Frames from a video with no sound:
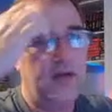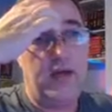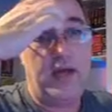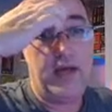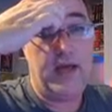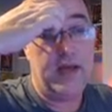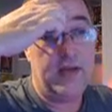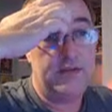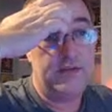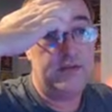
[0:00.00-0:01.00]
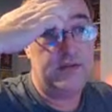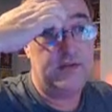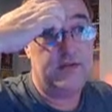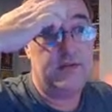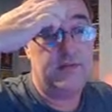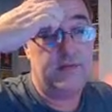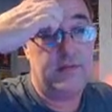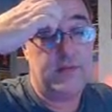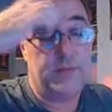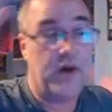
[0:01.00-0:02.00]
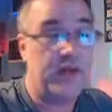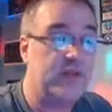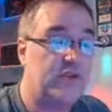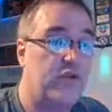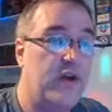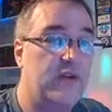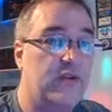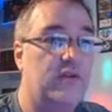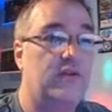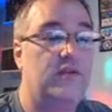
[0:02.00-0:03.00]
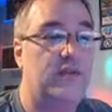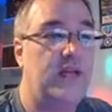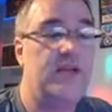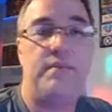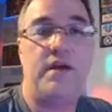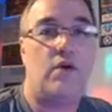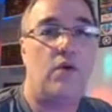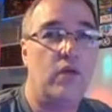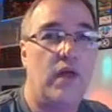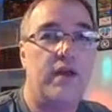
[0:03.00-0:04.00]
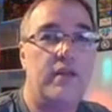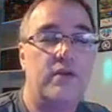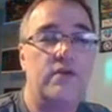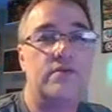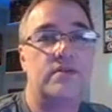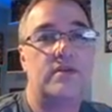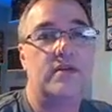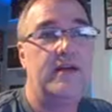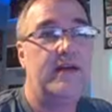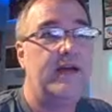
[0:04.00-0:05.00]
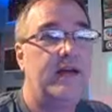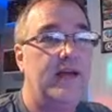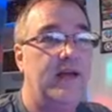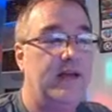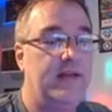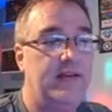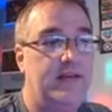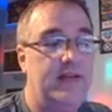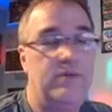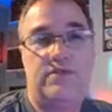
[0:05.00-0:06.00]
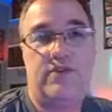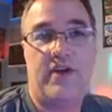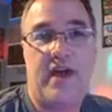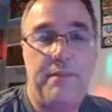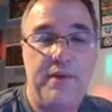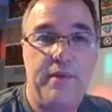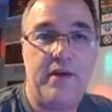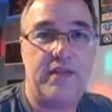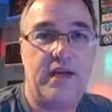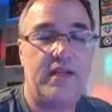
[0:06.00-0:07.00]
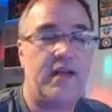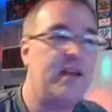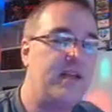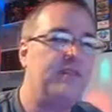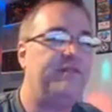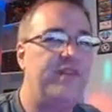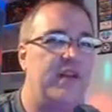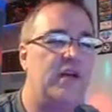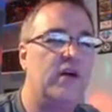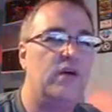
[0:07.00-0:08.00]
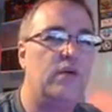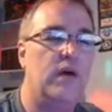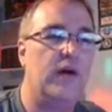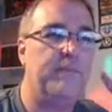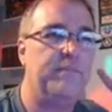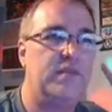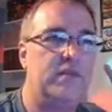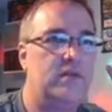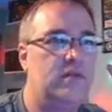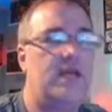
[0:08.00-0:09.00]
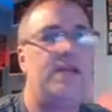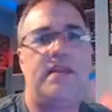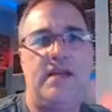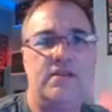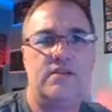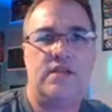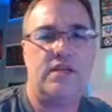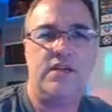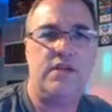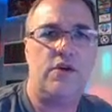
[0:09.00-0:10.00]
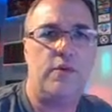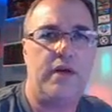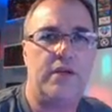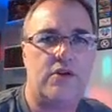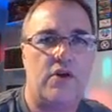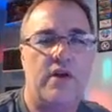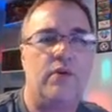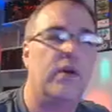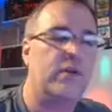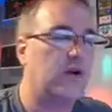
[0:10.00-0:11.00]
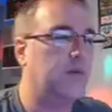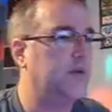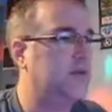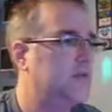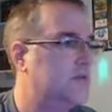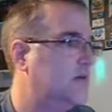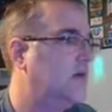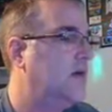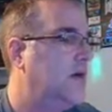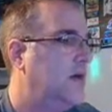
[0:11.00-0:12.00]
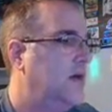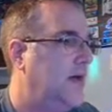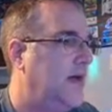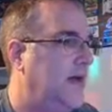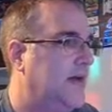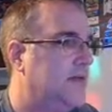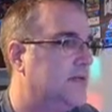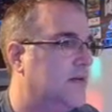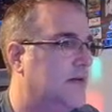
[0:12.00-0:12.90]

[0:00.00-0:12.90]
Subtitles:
And the Bradley Trainer, they didn't make a whole lot of those, and he was very happy about that. I did a video, 10 things that you didn't know about Atari, where I talk about this, and